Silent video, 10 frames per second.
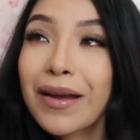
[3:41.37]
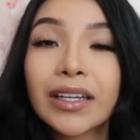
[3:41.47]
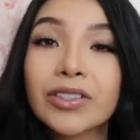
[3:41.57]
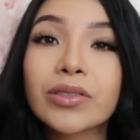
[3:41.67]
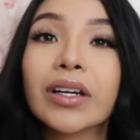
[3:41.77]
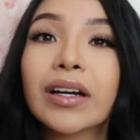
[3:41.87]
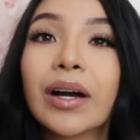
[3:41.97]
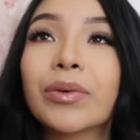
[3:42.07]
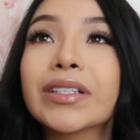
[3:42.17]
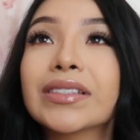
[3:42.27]
I kid you not,
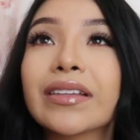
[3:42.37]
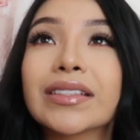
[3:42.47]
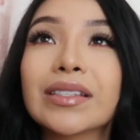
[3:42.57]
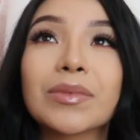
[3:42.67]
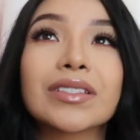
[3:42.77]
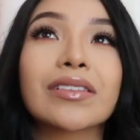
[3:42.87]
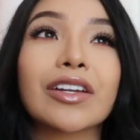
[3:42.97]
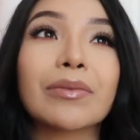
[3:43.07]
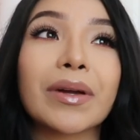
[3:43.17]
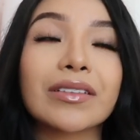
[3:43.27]
I want to say like 10 minutes
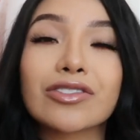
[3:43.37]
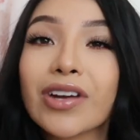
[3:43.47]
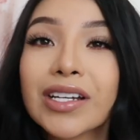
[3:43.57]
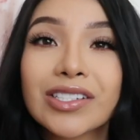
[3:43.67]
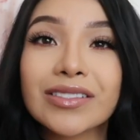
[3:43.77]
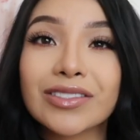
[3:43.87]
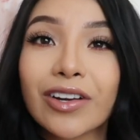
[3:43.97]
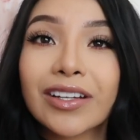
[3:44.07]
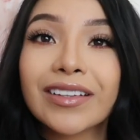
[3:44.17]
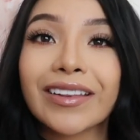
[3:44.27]
later, my contractions
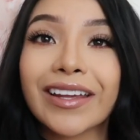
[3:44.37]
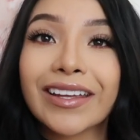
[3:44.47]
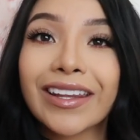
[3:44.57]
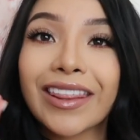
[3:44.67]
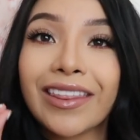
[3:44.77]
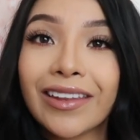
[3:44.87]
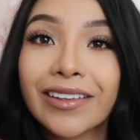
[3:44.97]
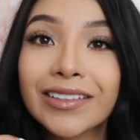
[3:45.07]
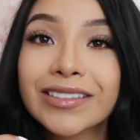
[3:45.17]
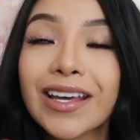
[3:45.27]
started like
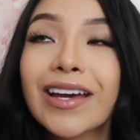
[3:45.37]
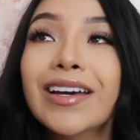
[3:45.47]
this,